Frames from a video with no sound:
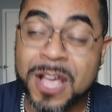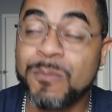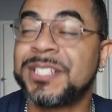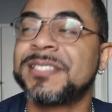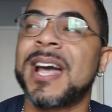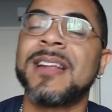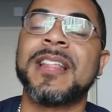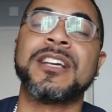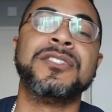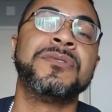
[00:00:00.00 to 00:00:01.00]
which is kind of
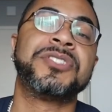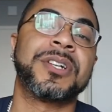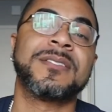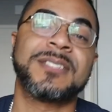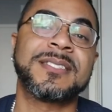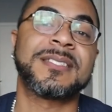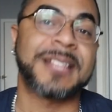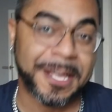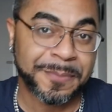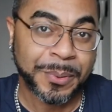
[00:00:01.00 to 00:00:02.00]
like a New Jersey
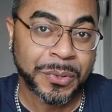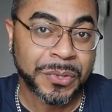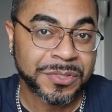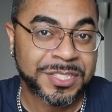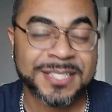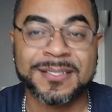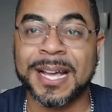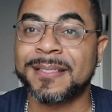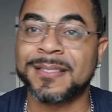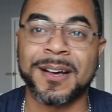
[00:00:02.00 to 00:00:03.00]
staple, just
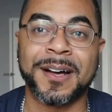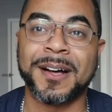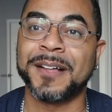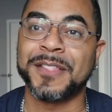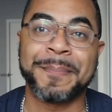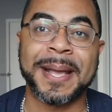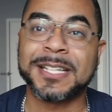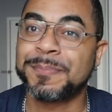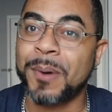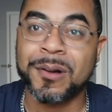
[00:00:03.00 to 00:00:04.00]
like the
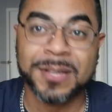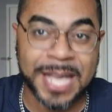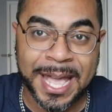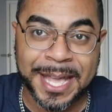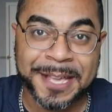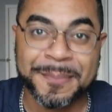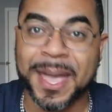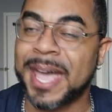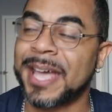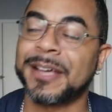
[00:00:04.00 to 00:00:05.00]
baseball game
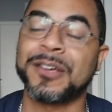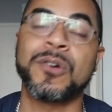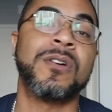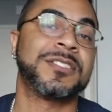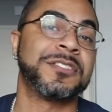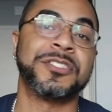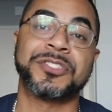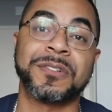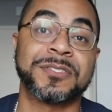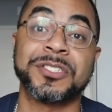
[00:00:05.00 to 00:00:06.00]
and going to the
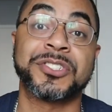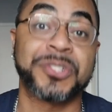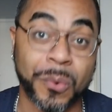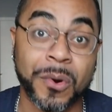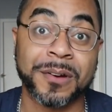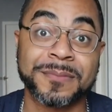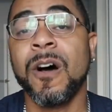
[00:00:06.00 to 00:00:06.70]
Jersey Shore.